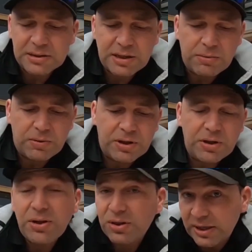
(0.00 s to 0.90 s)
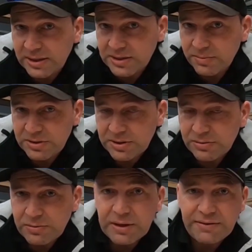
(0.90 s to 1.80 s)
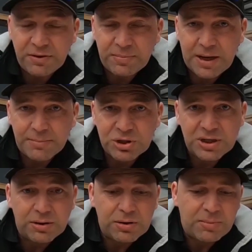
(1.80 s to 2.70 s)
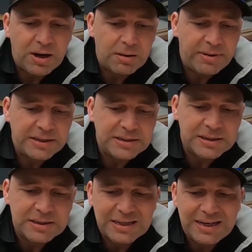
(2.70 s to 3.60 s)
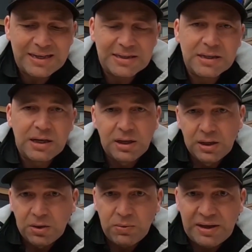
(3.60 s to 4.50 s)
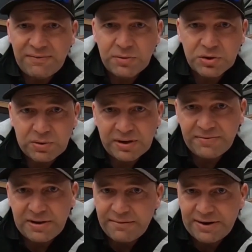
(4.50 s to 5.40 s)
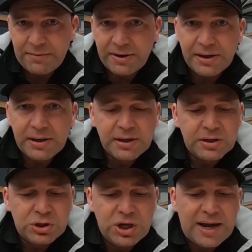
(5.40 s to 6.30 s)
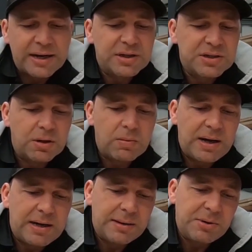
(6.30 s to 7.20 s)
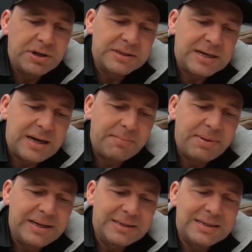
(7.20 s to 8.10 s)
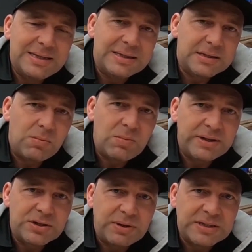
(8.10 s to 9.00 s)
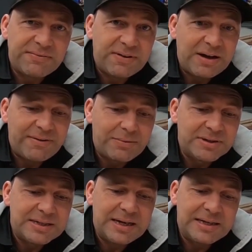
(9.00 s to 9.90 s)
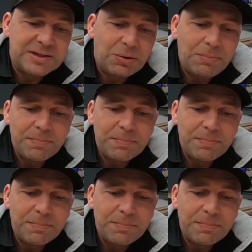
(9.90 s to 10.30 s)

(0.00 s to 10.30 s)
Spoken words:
So one of the other things that we do if you buy a machine through Micro Maintenance is we give you a 25-hour check. So I'm going to type into this on when 25 hours is up.